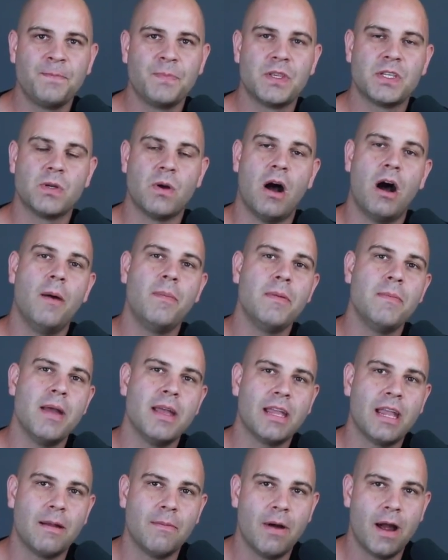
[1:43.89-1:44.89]
So I'll be
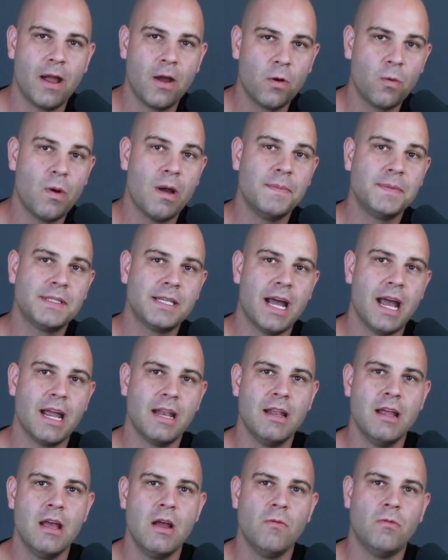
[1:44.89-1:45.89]
making my own website.